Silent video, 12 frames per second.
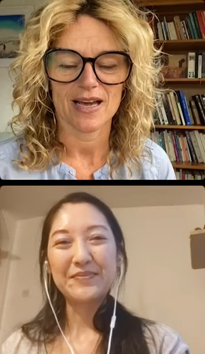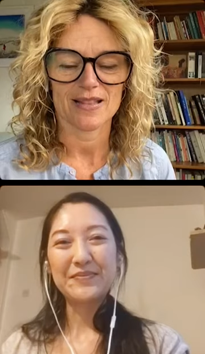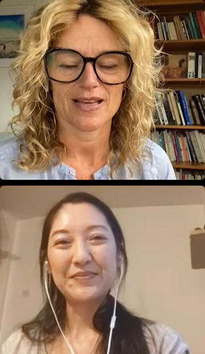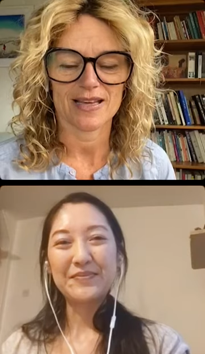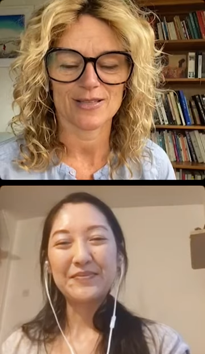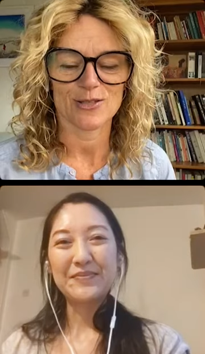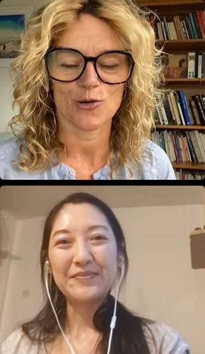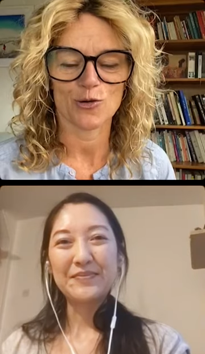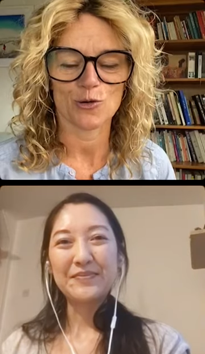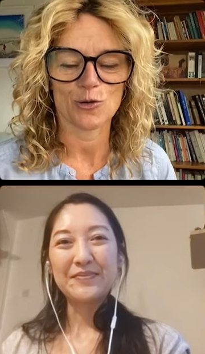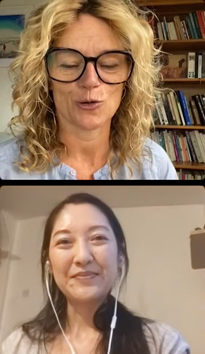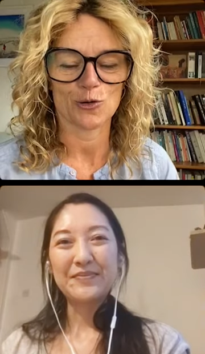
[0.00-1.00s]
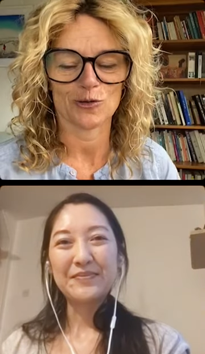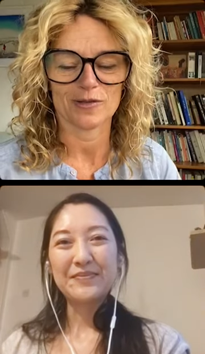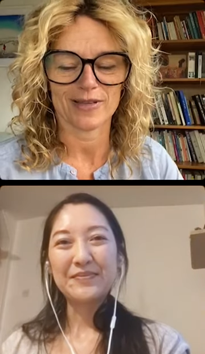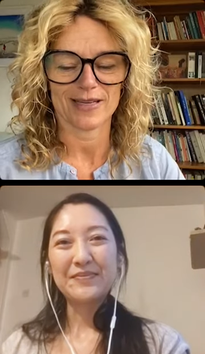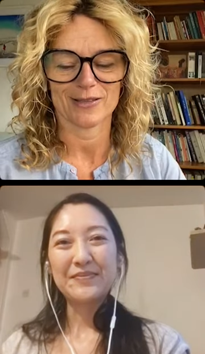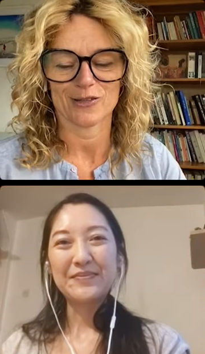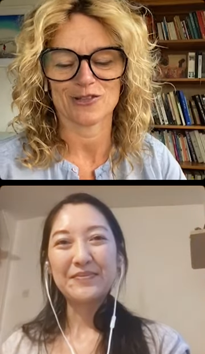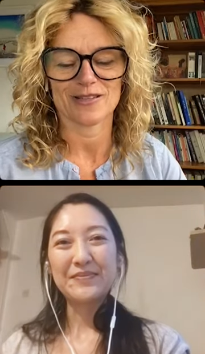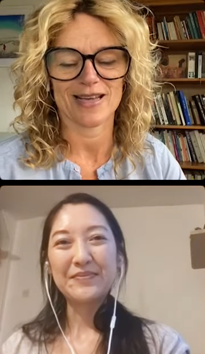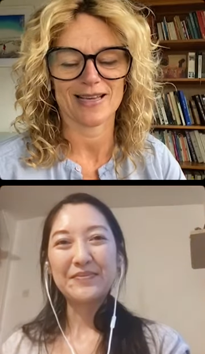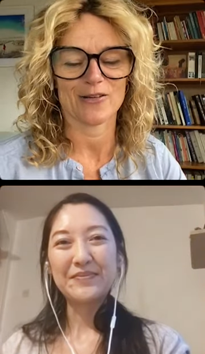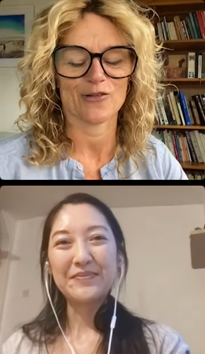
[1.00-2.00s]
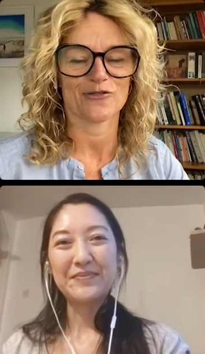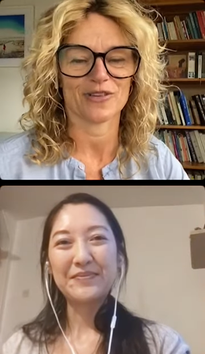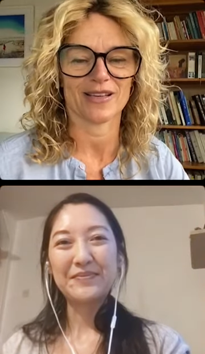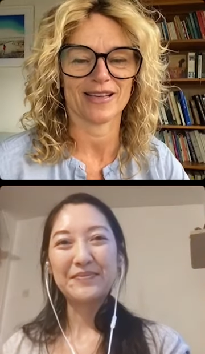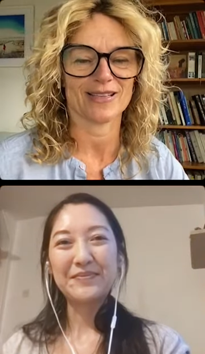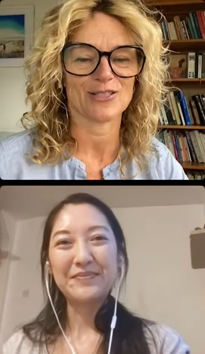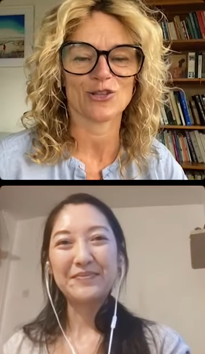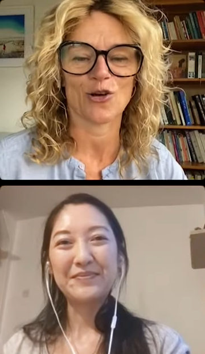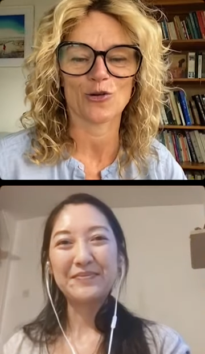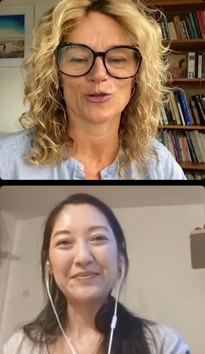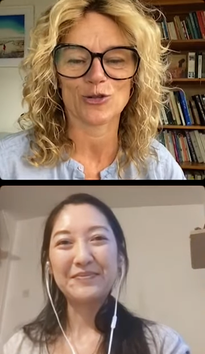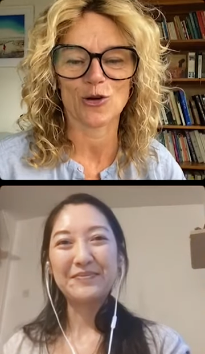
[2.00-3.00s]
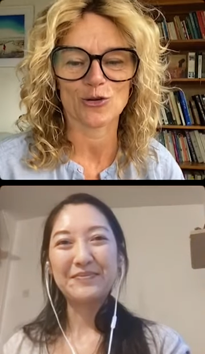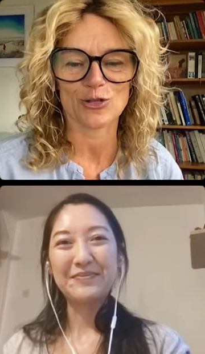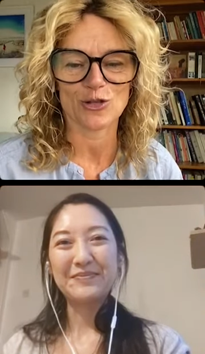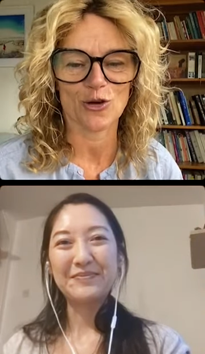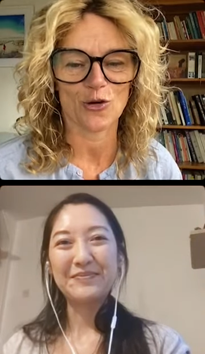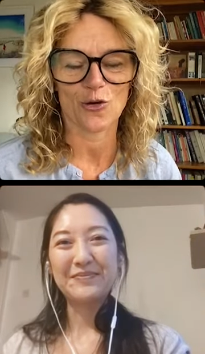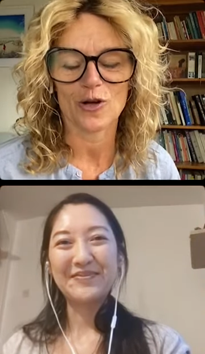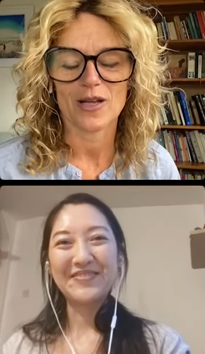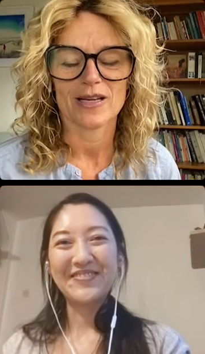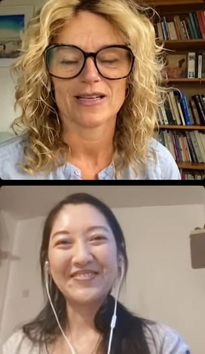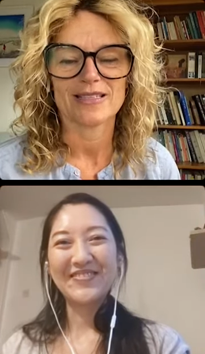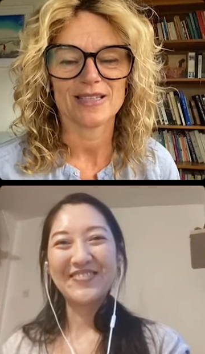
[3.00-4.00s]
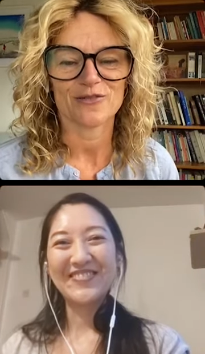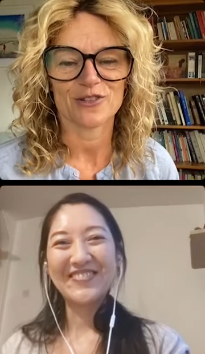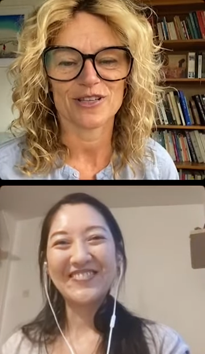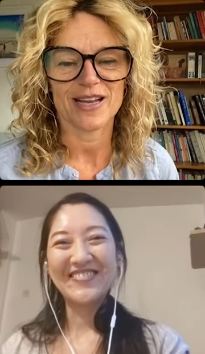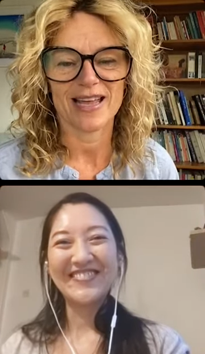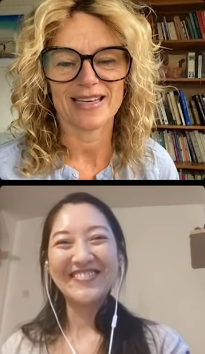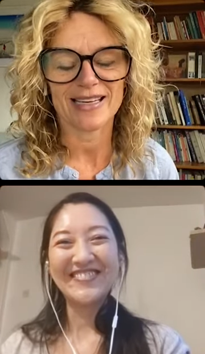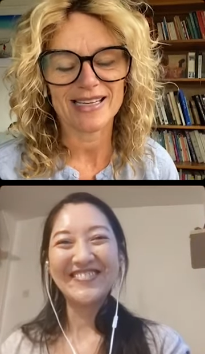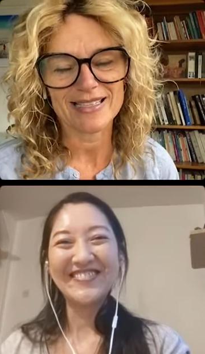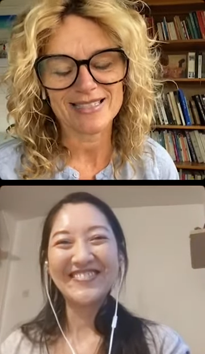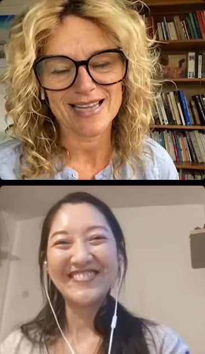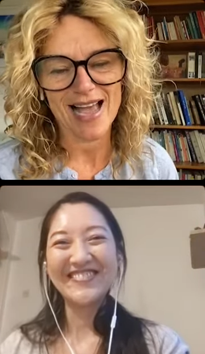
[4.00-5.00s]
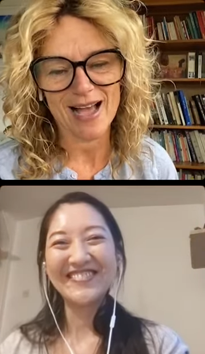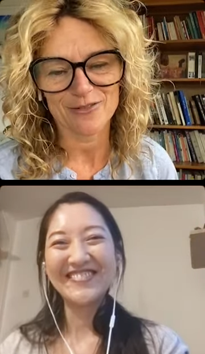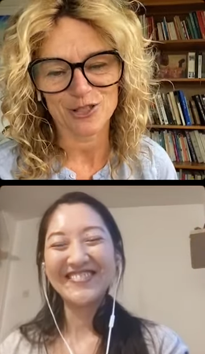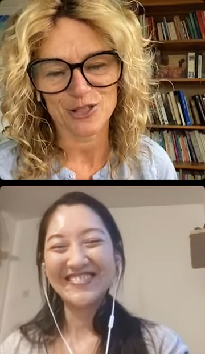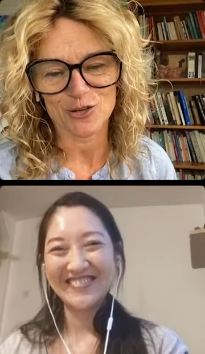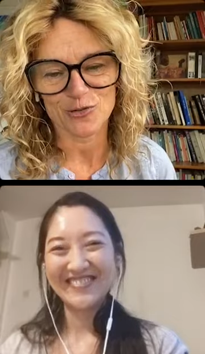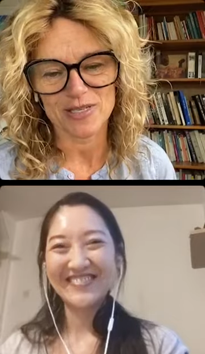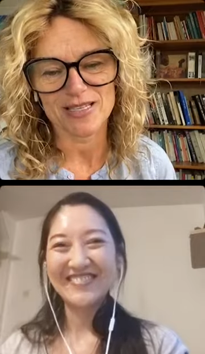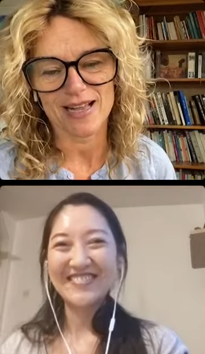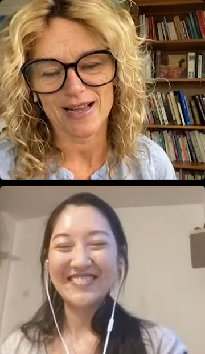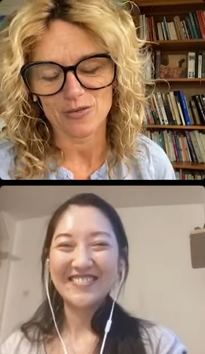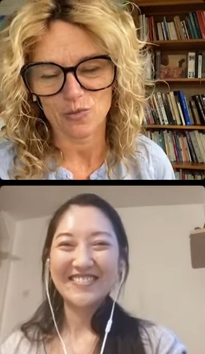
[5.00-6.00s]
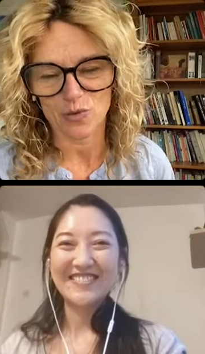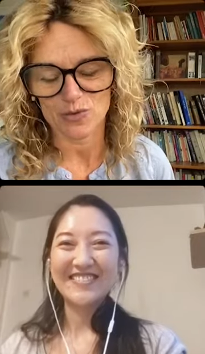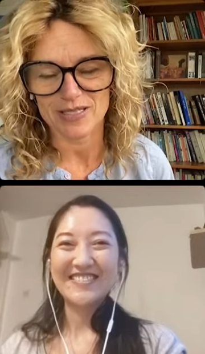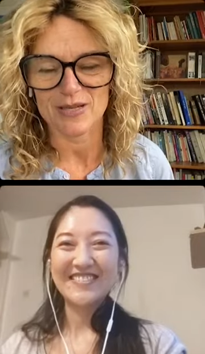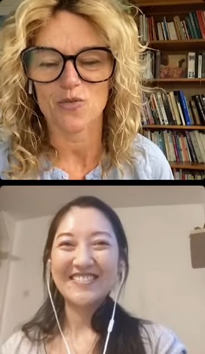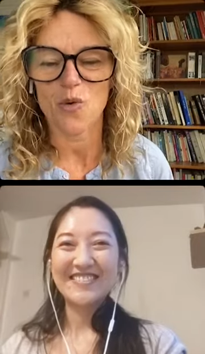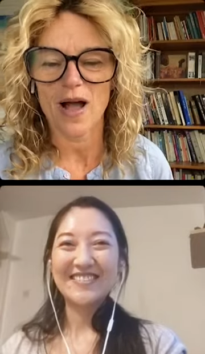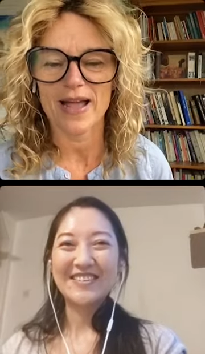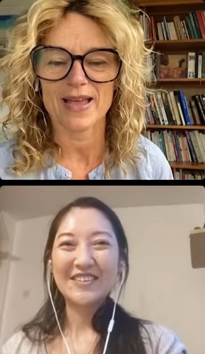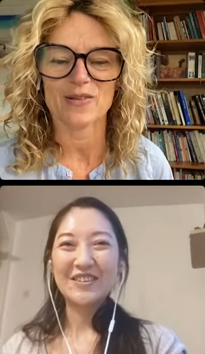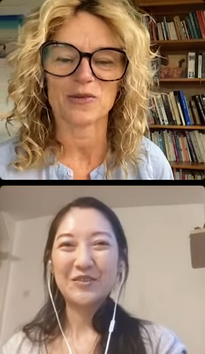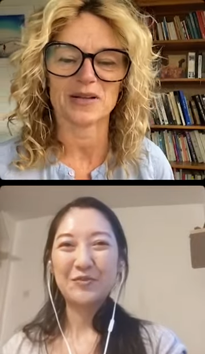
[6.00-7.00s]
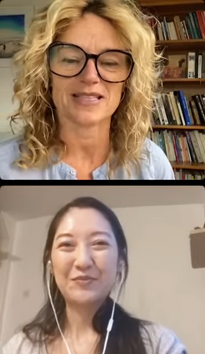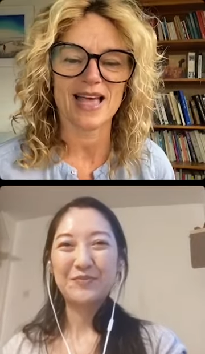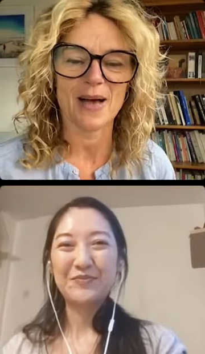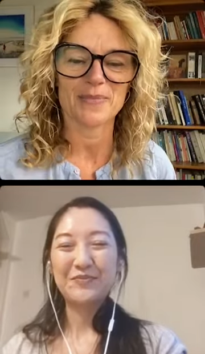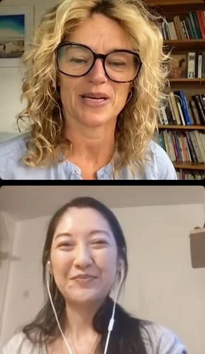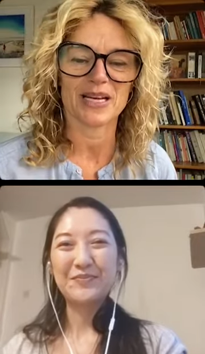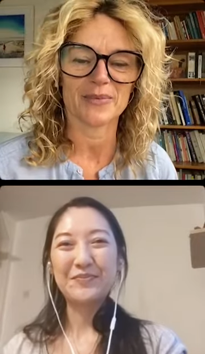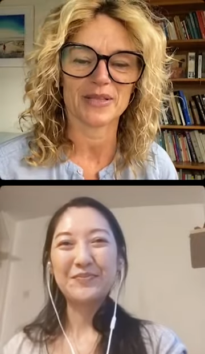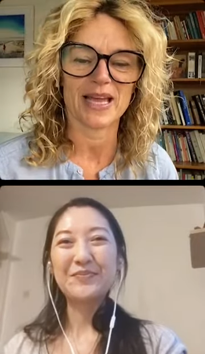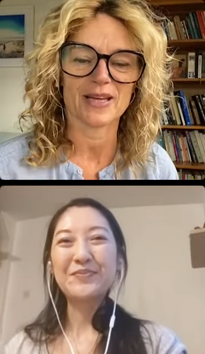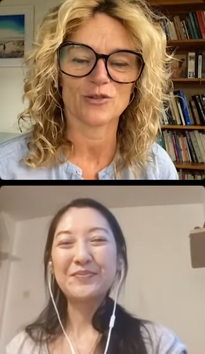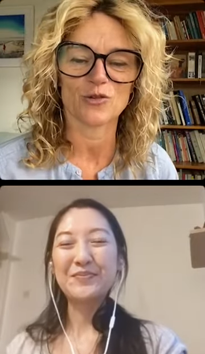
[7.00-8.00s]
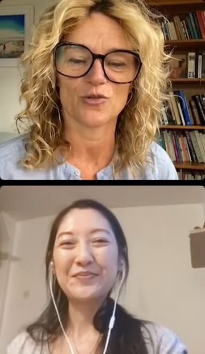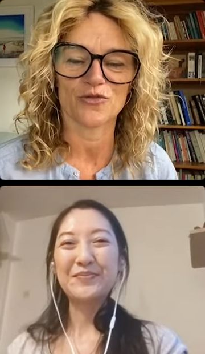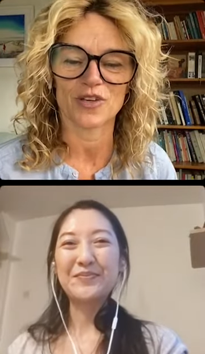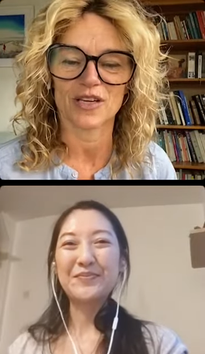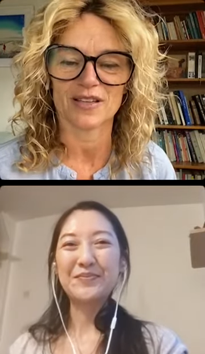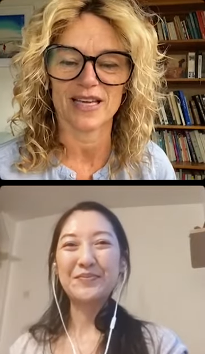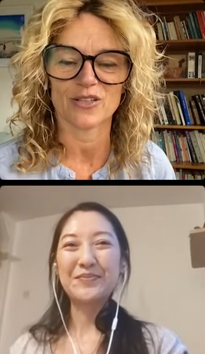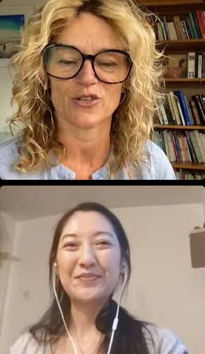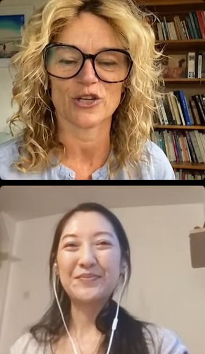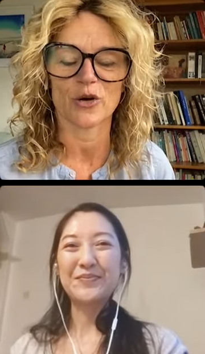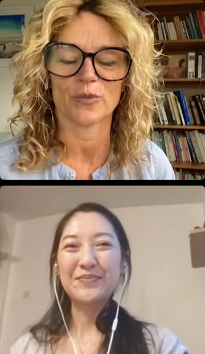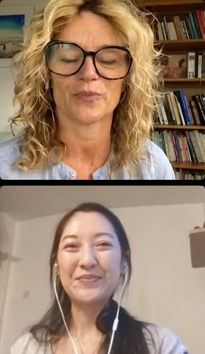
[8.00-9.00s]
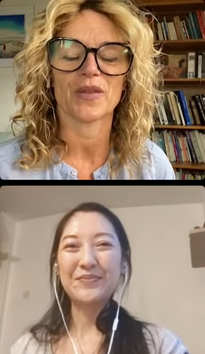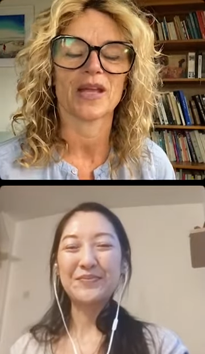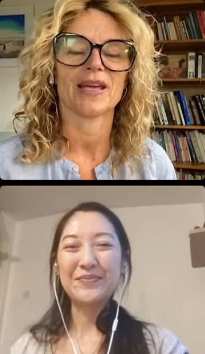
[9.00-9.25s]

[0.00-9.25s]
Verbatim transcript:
Speaker 1: I think it's so cool that you're saying you're feeling so so so different and easy after your reset, and we'll see why and what's happening, but that you feel that you don't